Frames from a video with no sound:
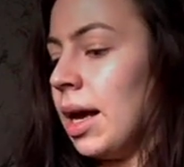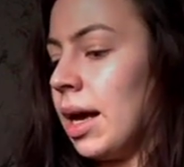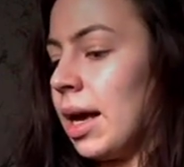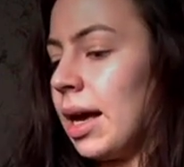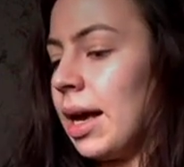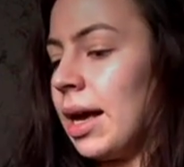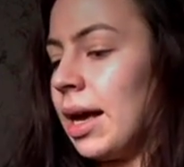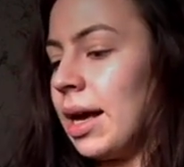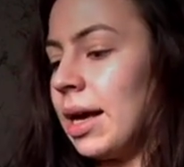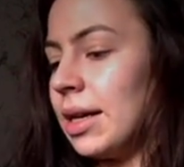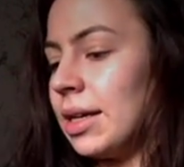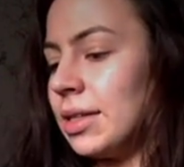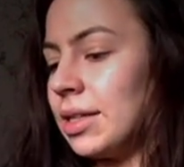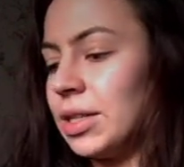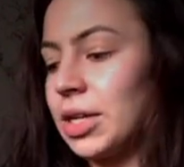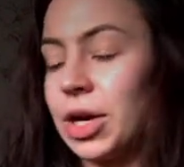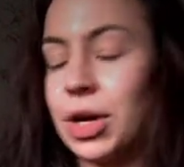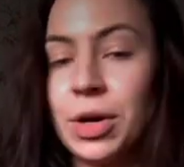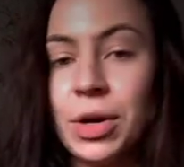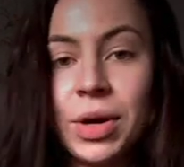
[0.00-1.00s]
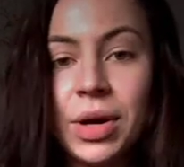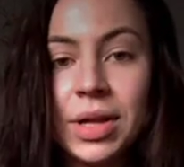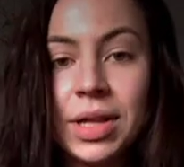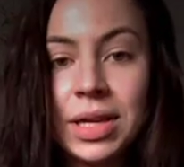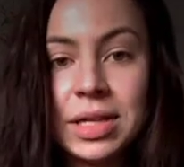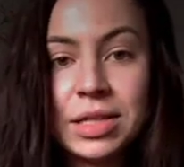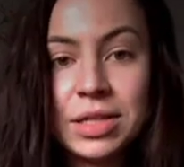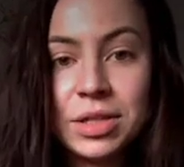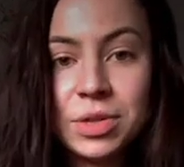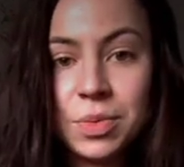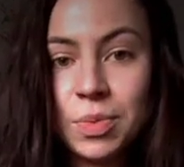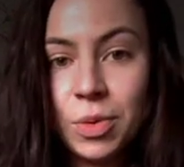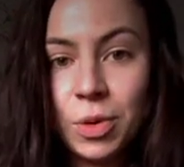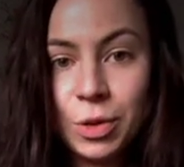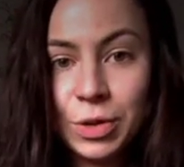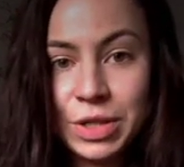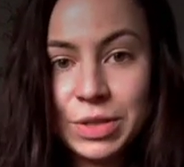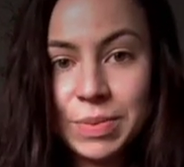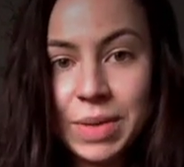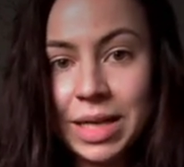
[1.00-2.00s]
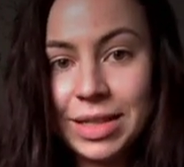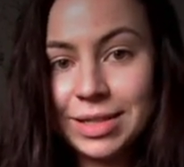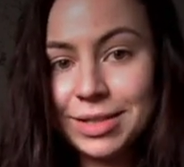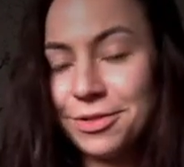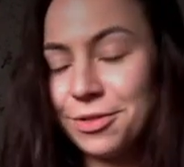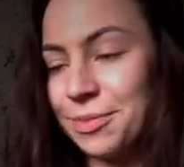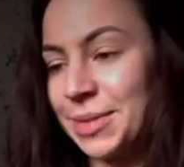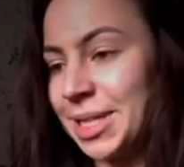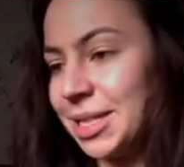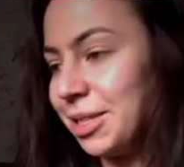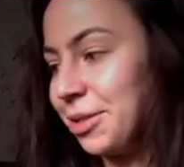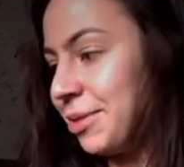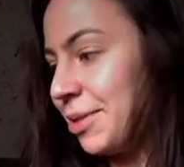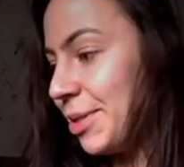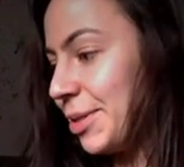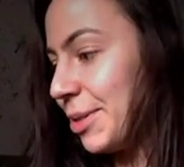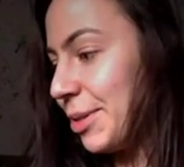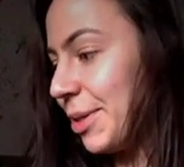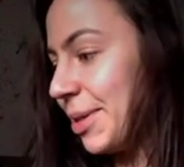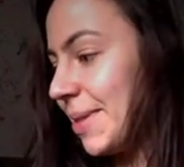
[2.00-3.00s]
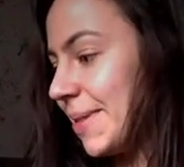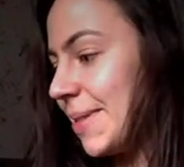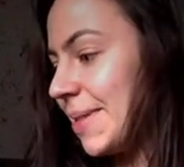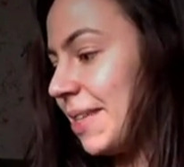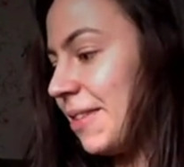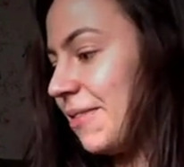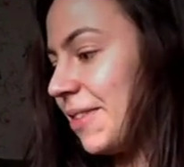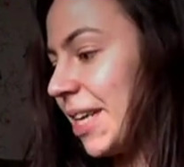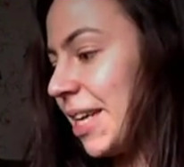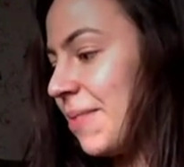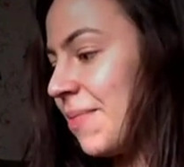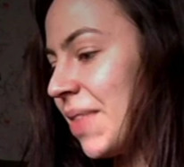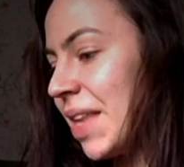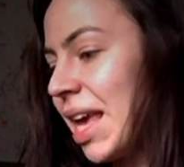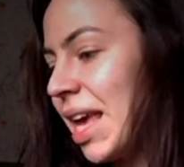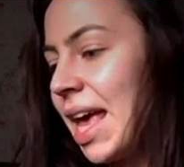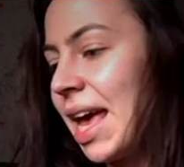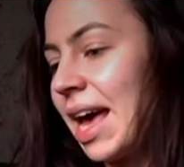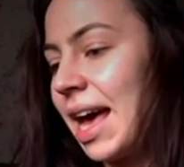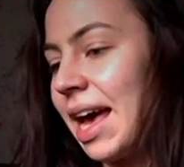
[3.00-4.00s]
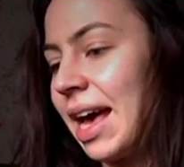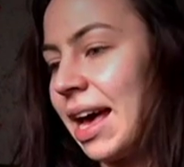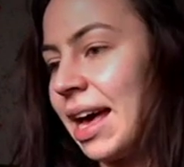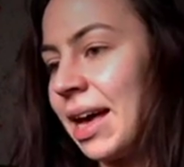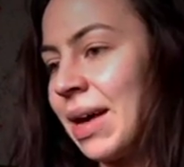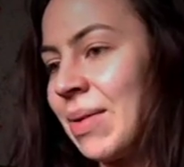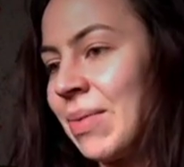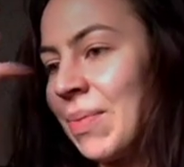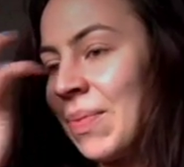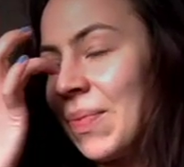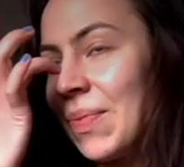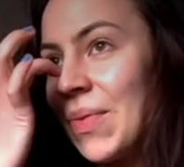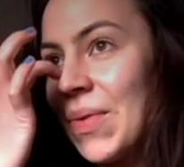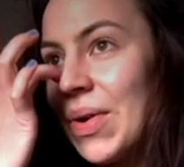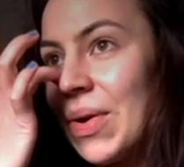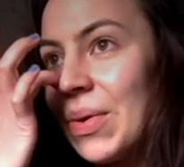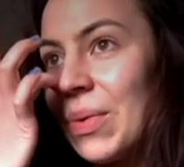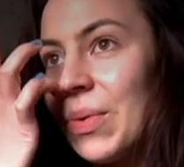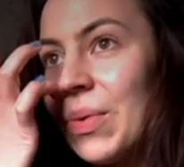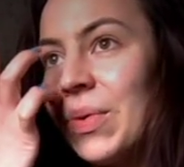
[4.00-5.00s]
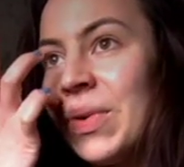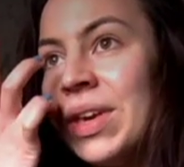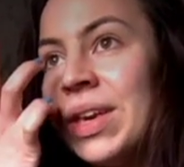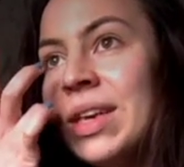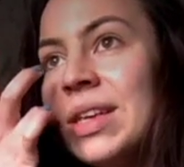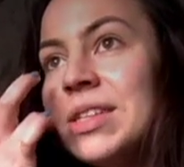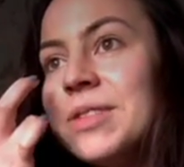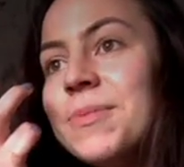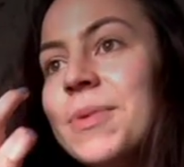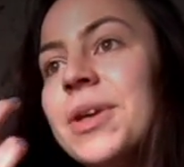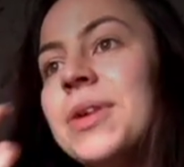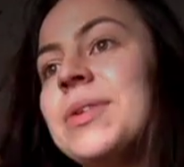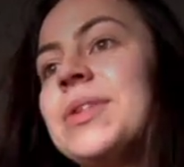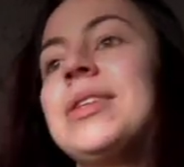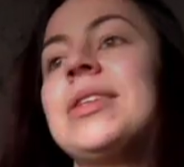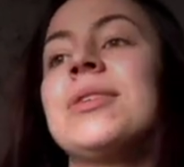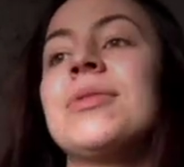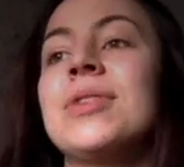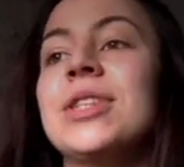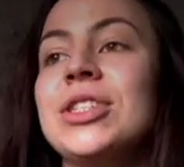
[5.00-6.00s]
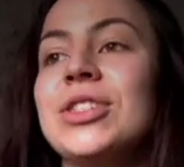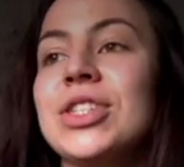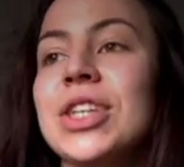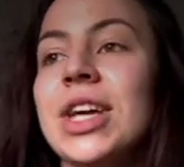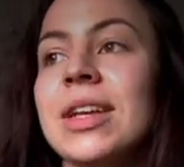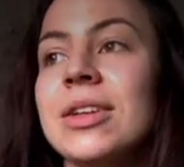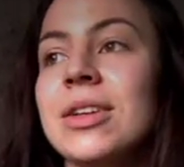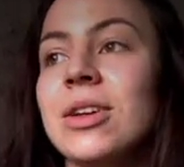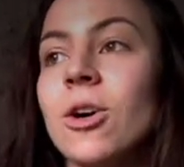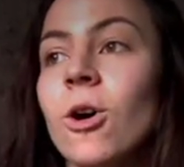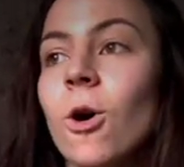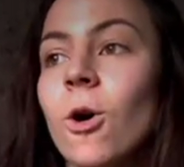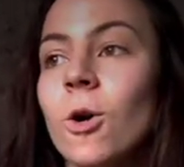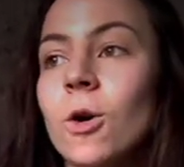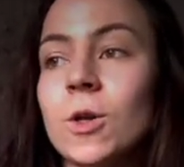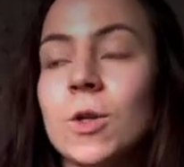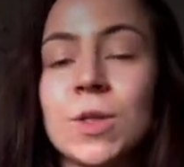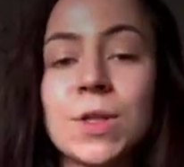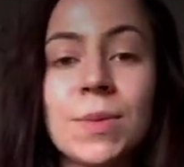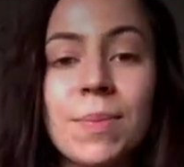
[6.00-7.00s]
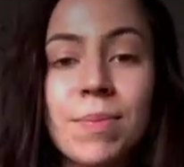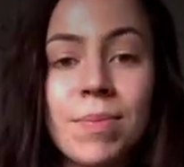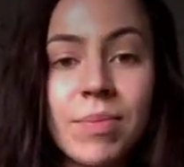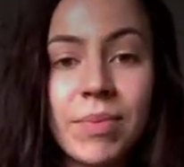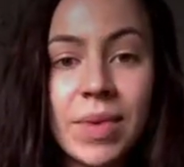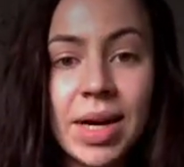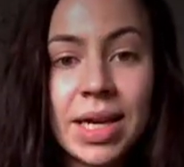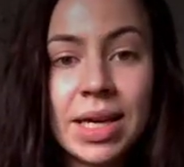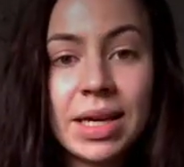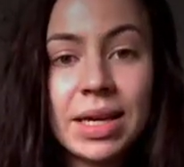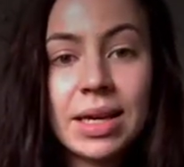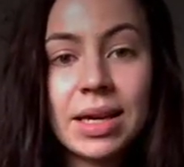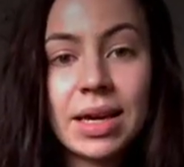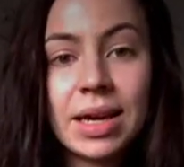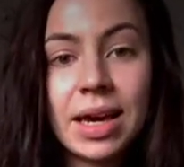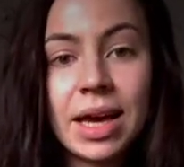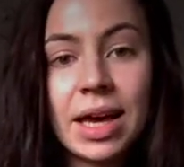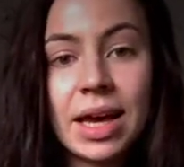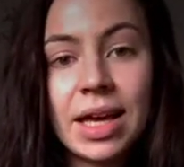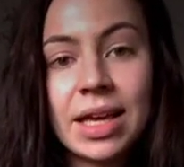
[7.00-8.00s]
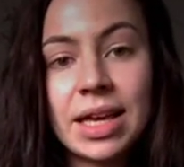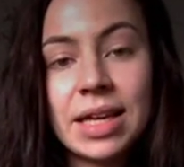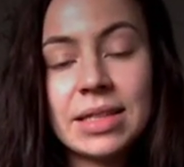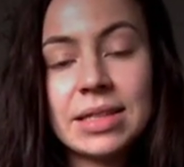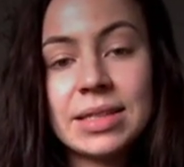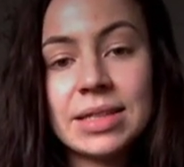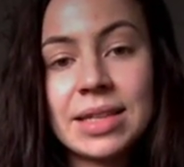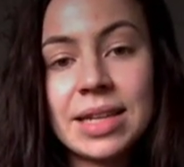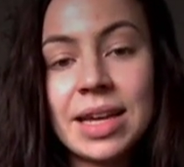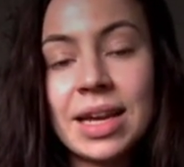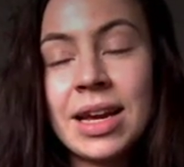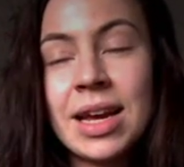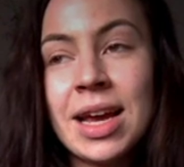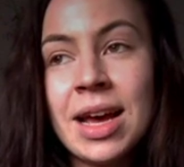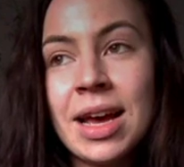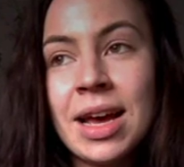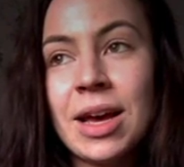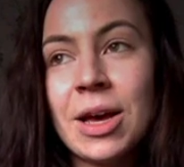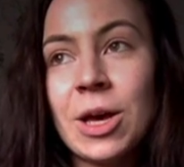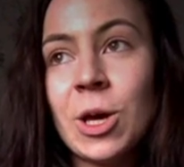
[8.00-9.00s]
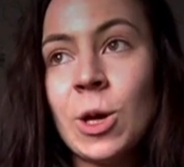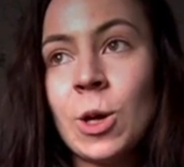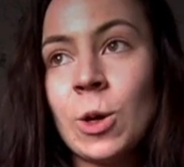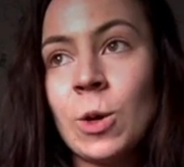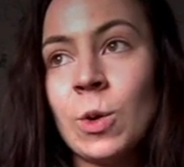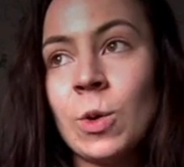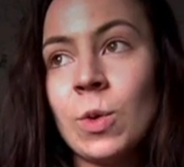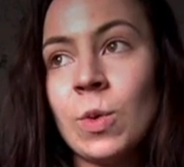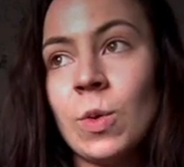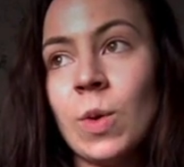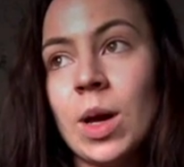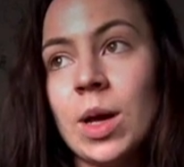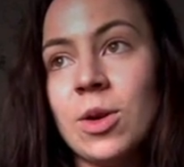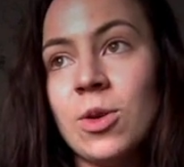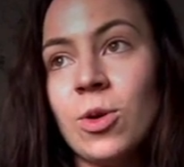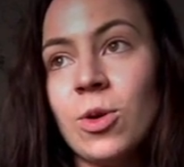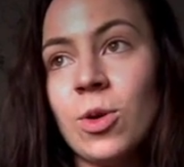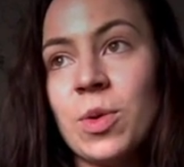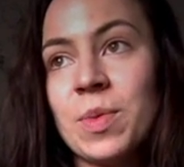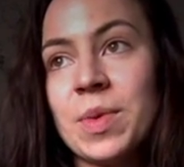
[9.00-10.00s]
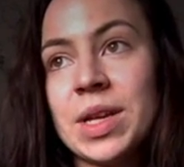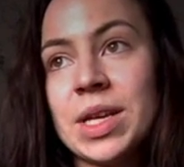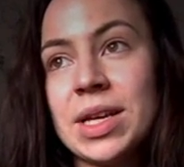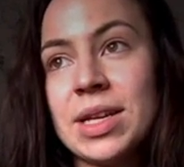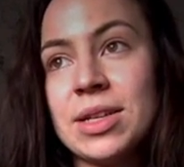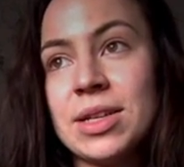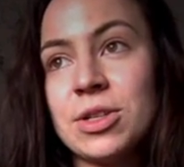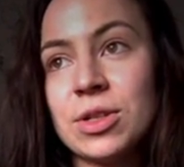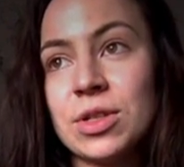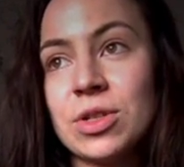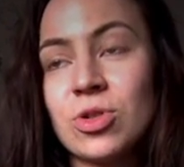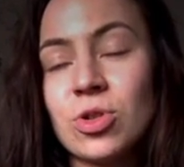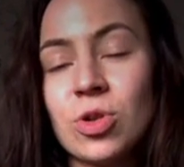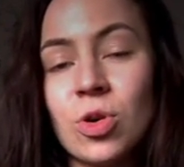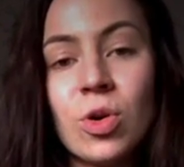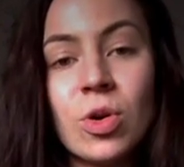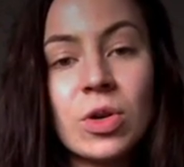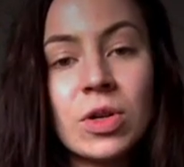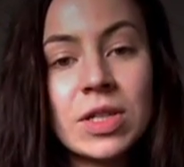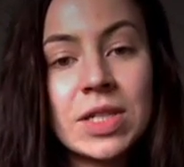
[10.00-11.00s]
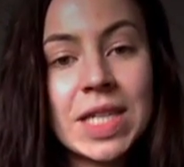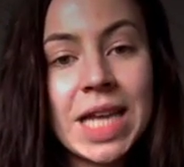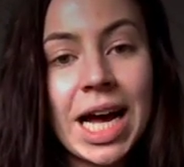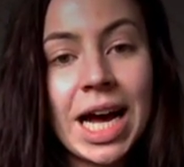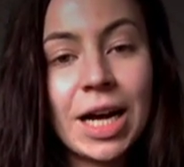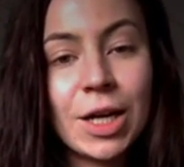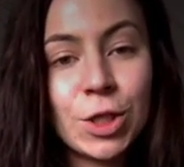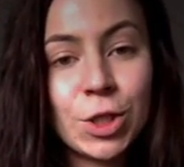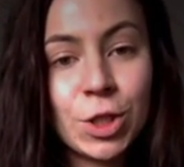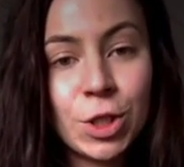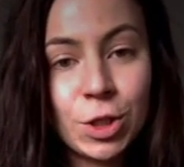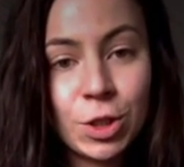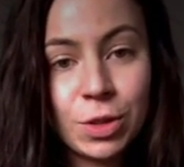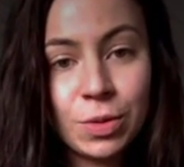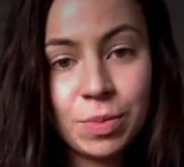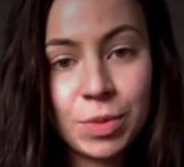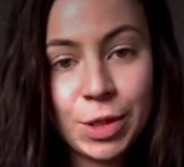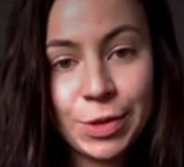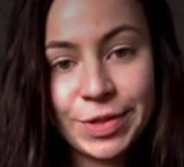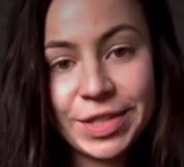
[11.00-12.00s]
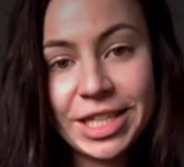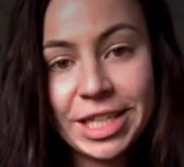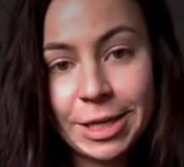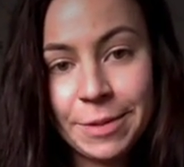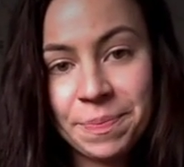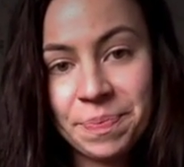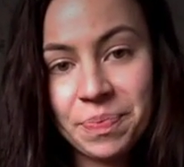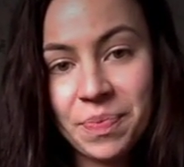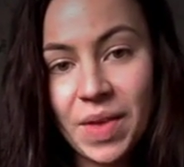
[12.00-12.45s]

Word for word: Uh, so there's some more smells for me to enjoy this evening. Um, we spoke to a gent called Mike yesterday who normally does talks at Shildon Museum